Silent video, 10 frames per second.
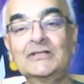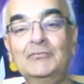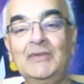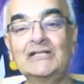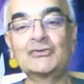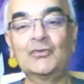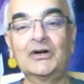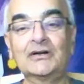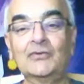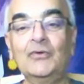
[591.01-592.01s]
a man's
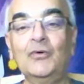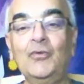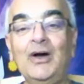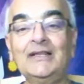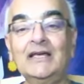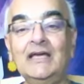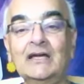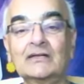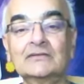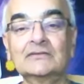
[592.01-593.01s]
world. Oh, why the
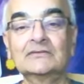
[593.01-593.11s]
heck?